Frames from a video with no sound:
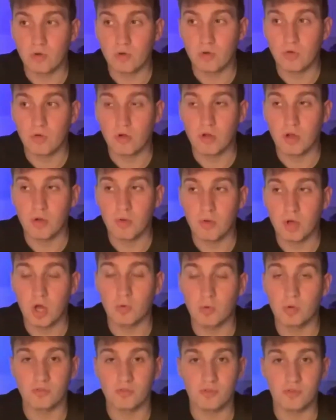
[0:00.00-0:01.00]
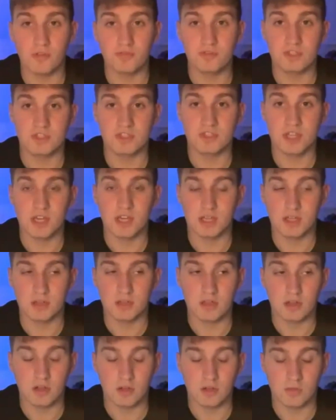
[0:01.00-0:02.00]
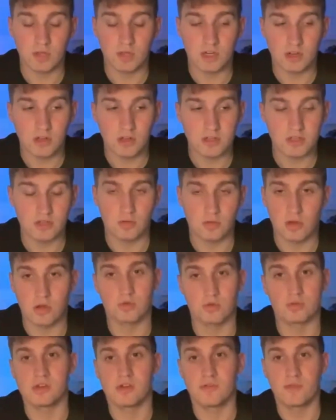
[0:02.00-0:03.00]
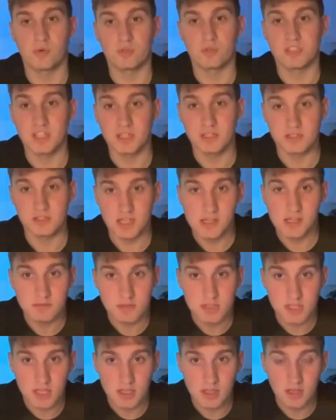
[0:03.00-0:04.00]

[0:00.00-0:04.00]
I would have loved to see, you know, in an ideal world, a 14 team